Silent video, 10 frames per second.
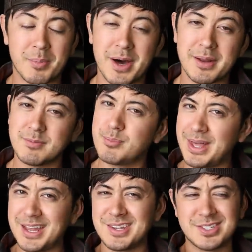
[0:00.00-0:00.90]
But
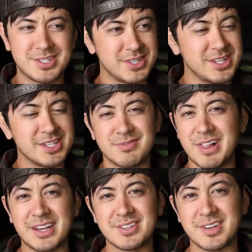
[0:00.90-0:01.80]
plan is just to leave
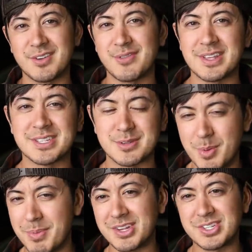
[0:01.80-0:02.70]
Last Line of Defense as
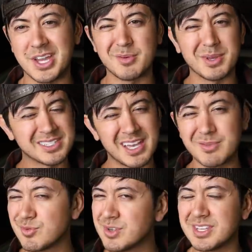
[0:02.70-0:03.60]
my main channel because
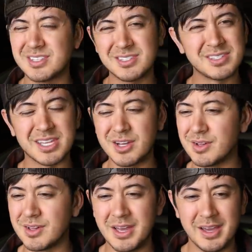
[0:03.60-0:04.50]
I'm really
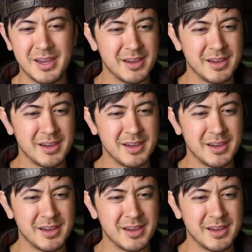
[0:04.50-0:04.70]
still,